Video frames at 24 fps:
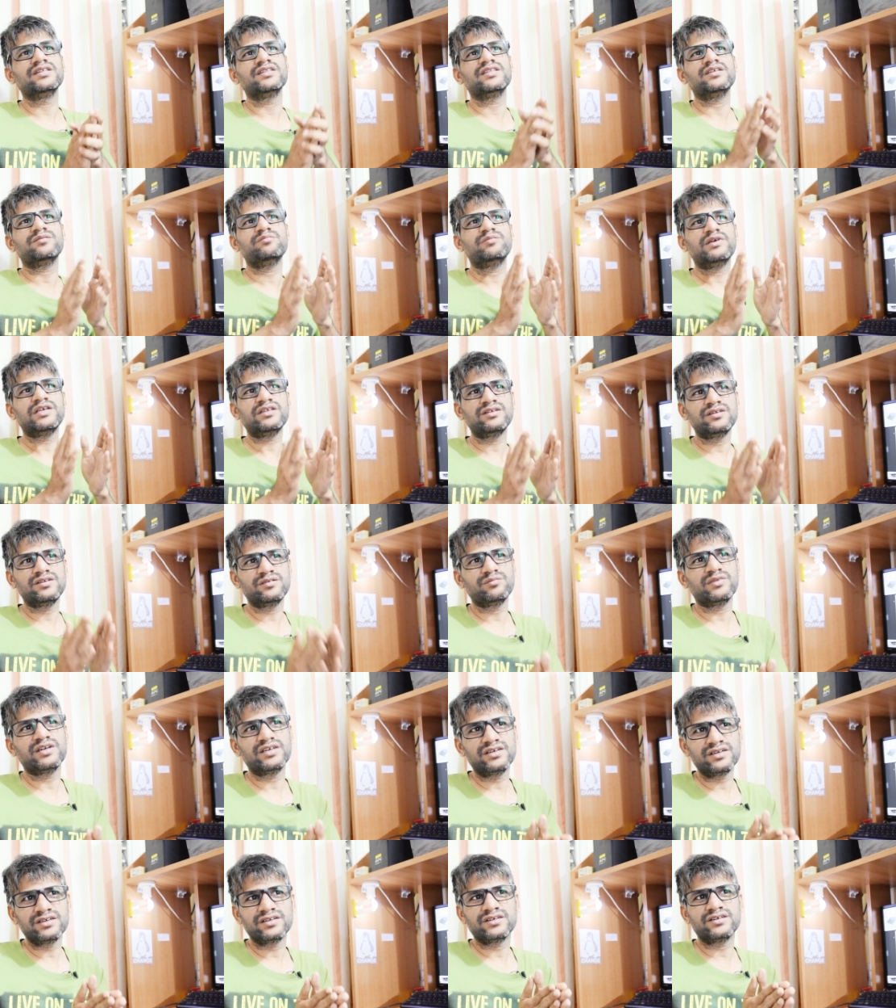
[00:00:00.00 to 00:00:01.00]
The best
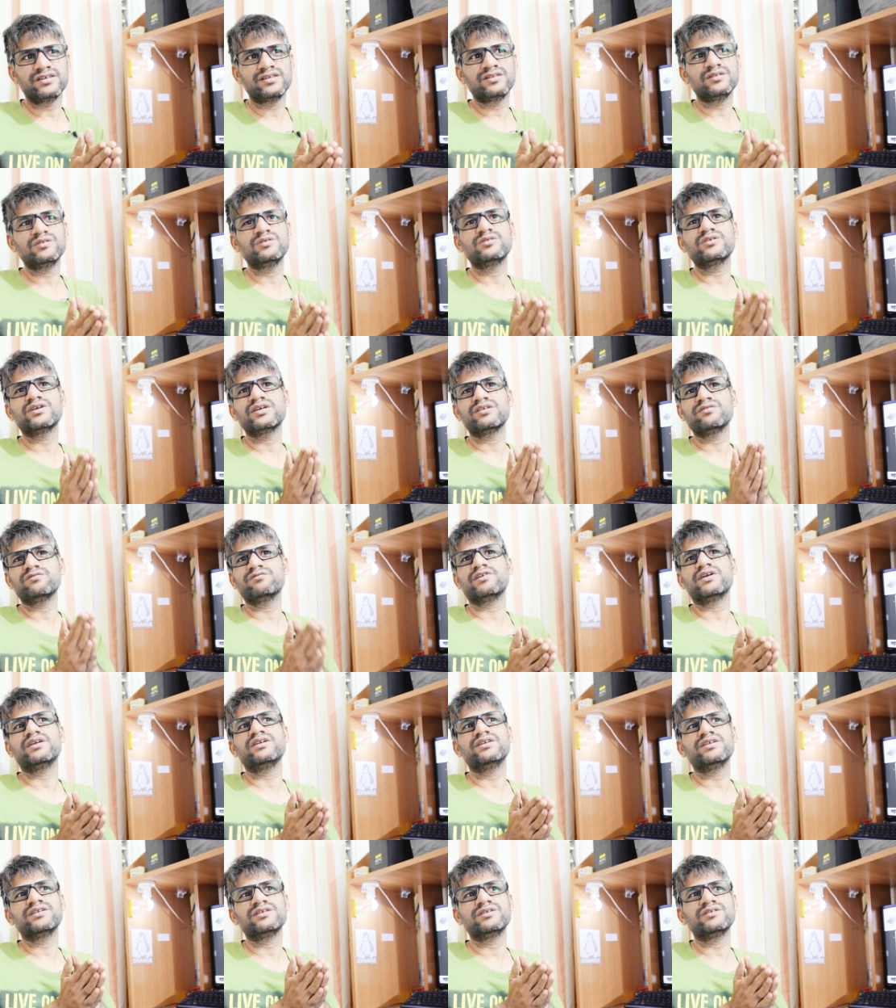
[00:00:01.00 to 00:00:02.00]
mentors you can
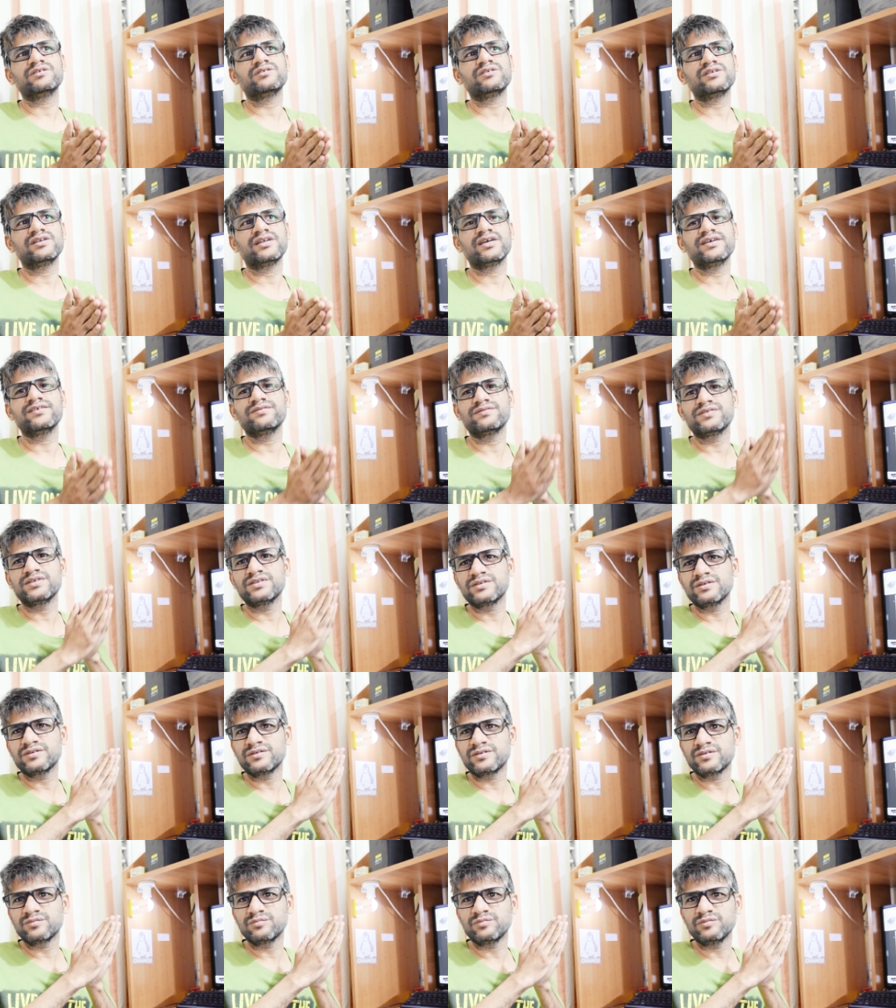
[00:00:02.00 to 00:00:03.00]
find in your life is
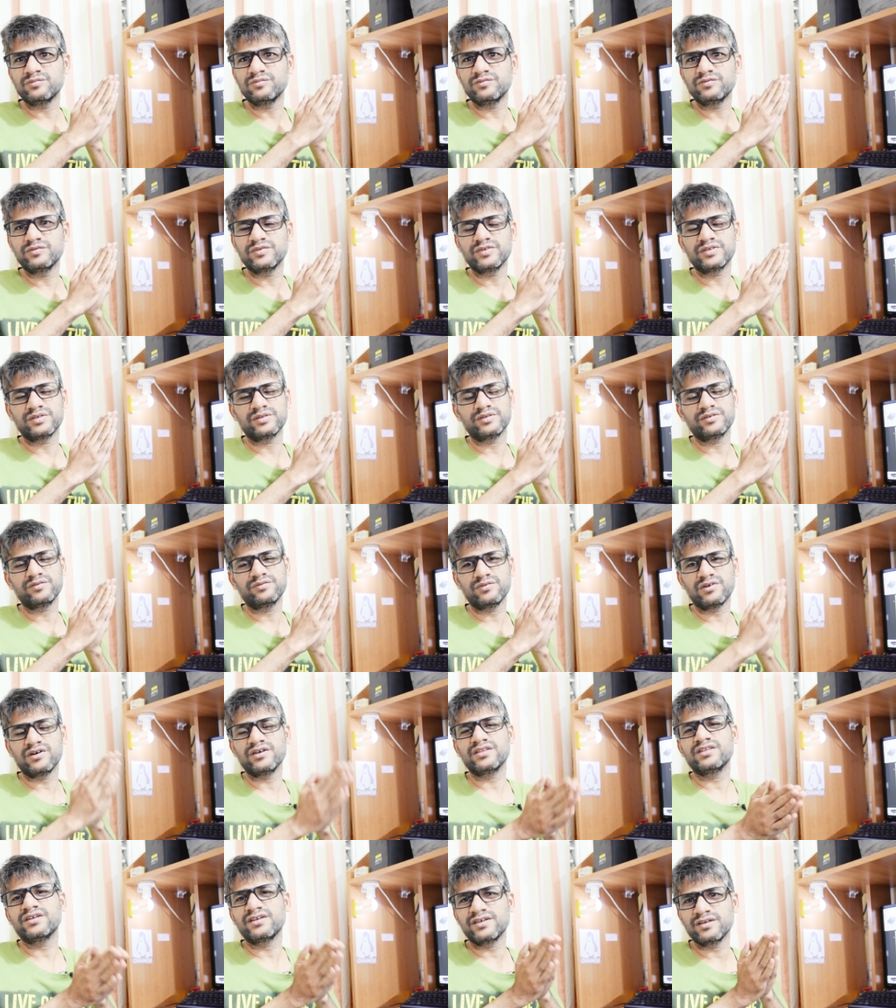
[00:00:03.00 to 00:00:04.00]
your uh,
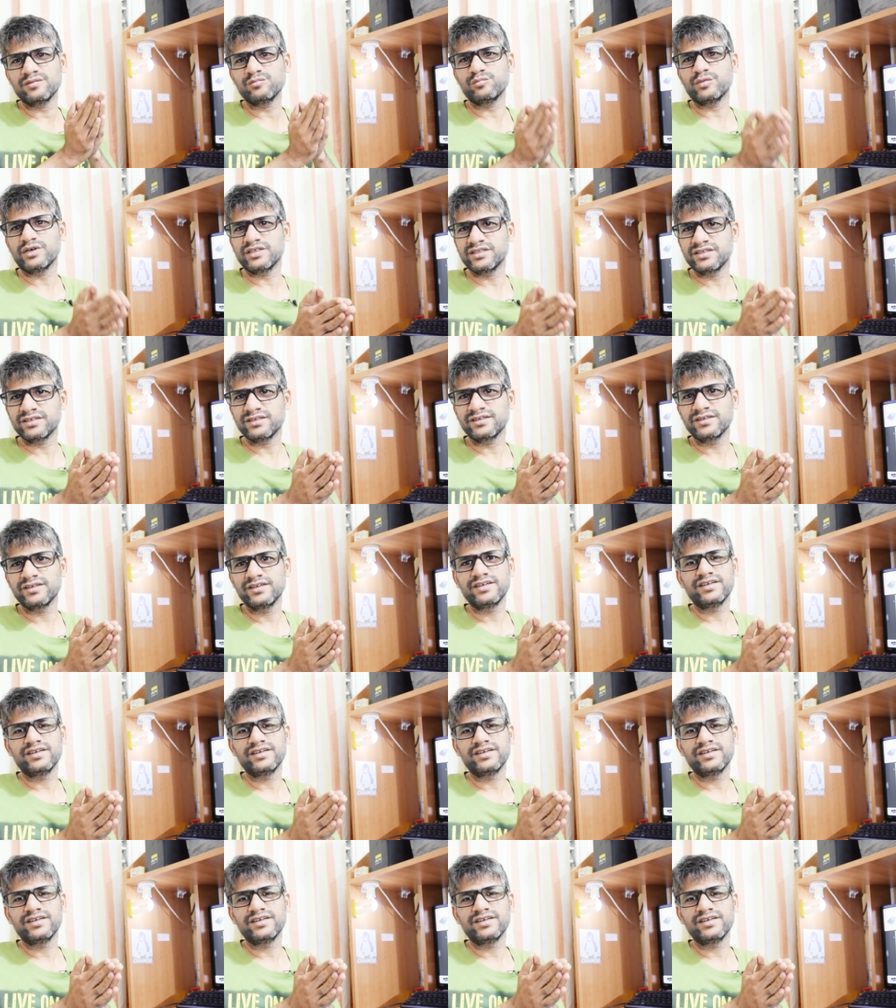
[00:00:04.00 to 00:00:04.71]
father and mother,